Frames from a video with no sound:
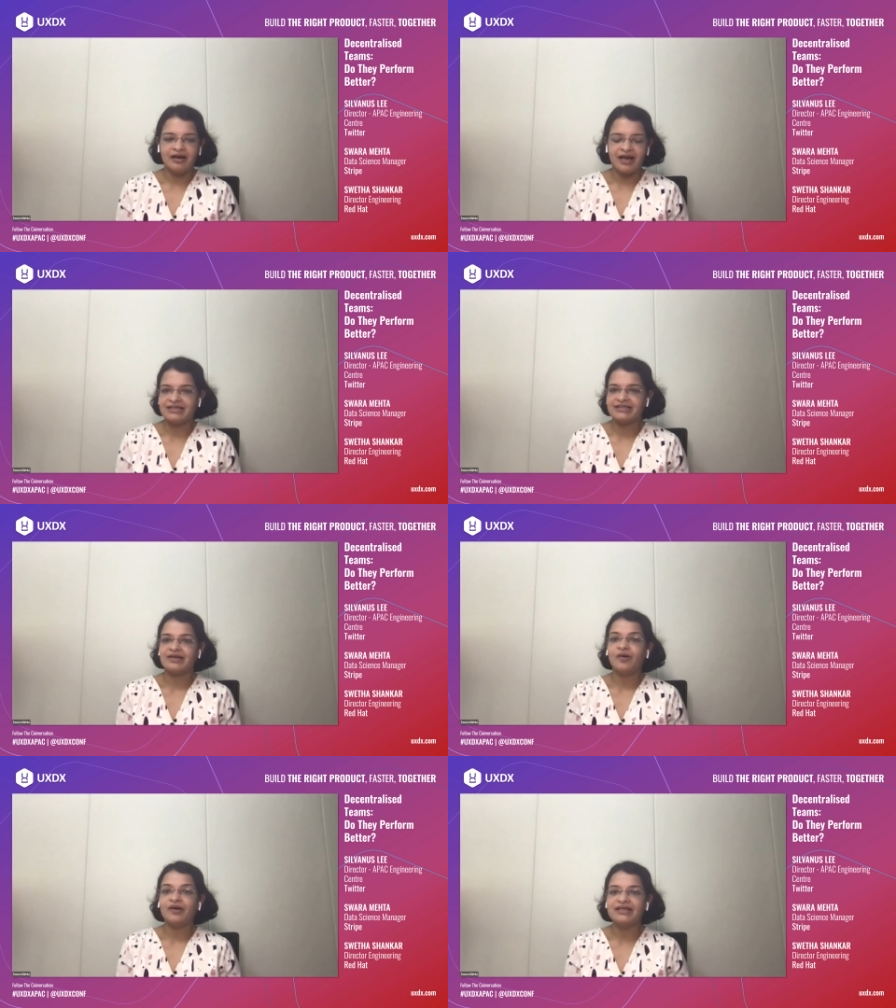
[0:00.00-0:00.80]
as
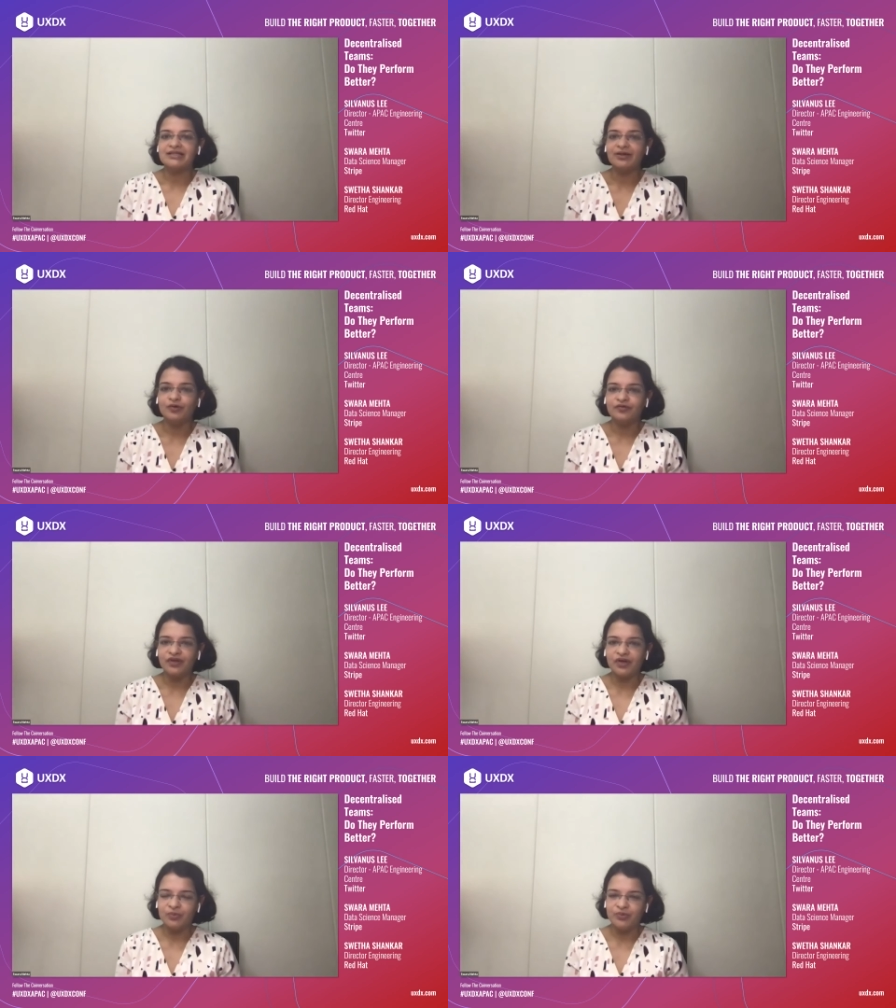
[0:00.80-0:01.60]
long as the
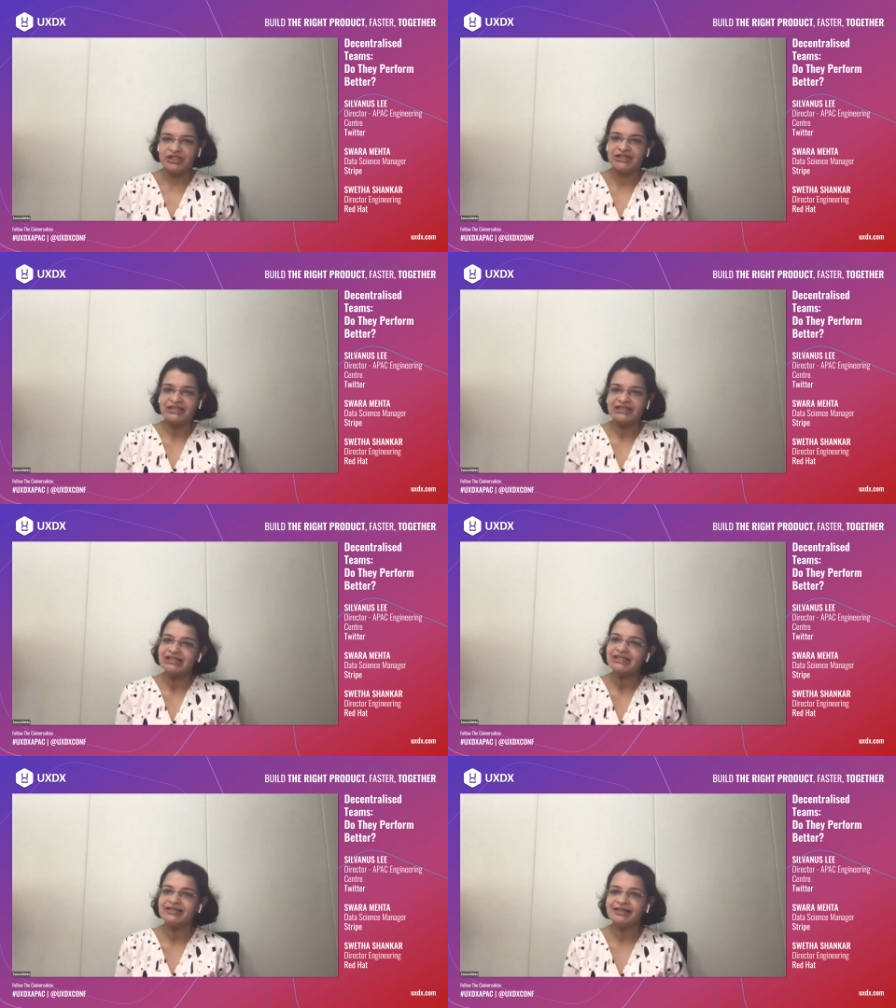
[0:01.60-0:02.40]
overall vision is
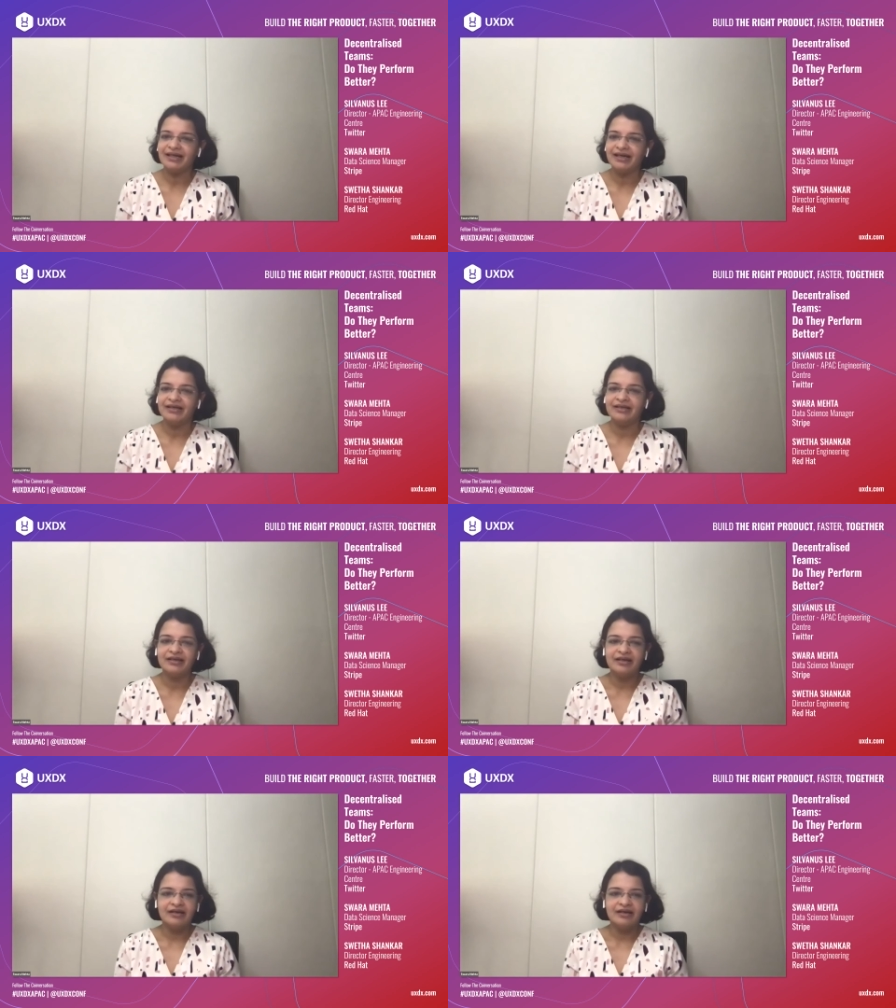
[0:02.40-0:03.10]
still aligned.